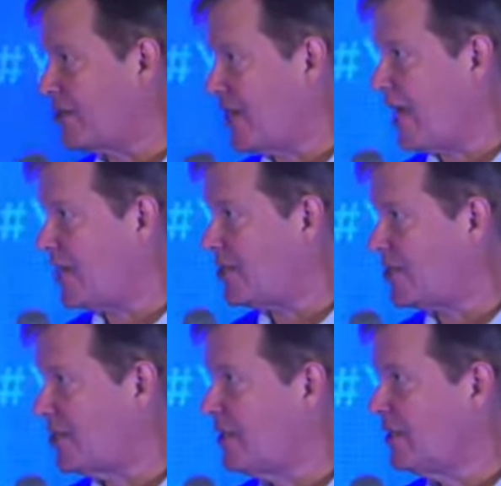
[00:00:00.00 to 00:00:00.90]

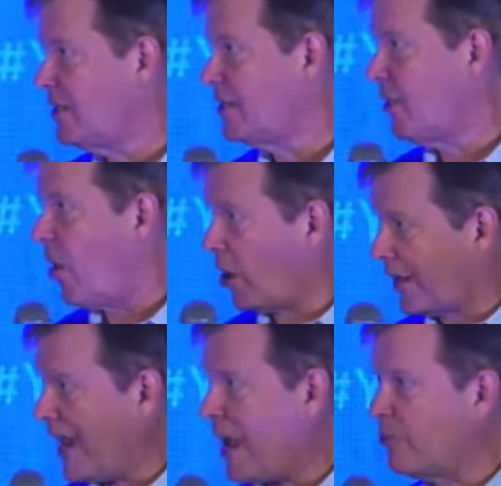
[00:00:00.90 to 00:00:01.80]
States are
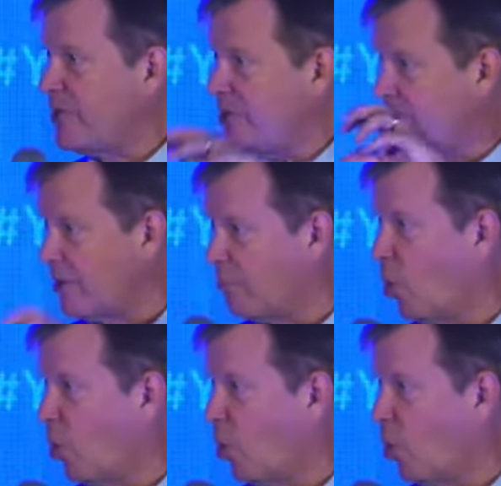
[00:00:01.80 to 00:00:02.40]
counties that